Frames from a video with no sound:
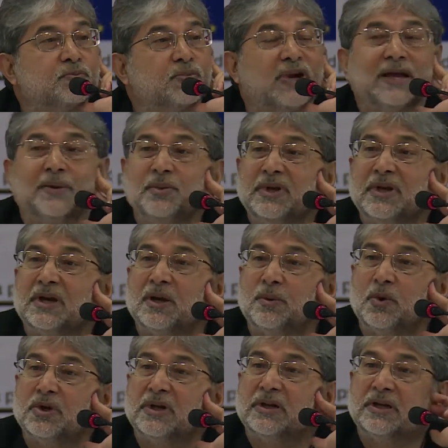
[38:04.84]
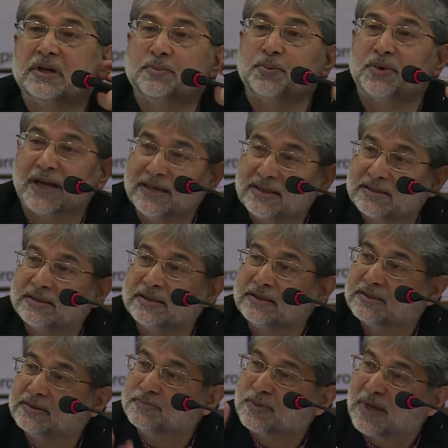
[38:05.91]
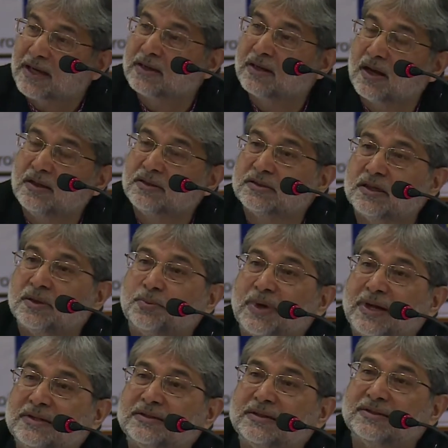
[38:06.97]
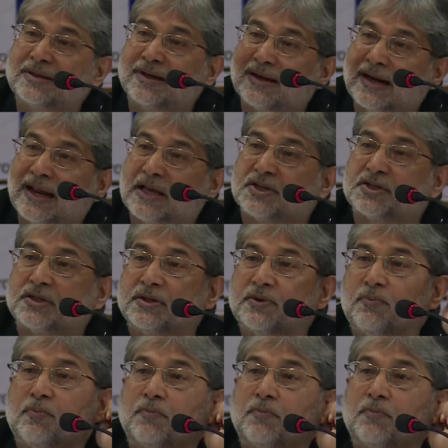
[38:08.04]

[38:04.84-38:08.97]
Primary commodity prices, agricultural prices crashed.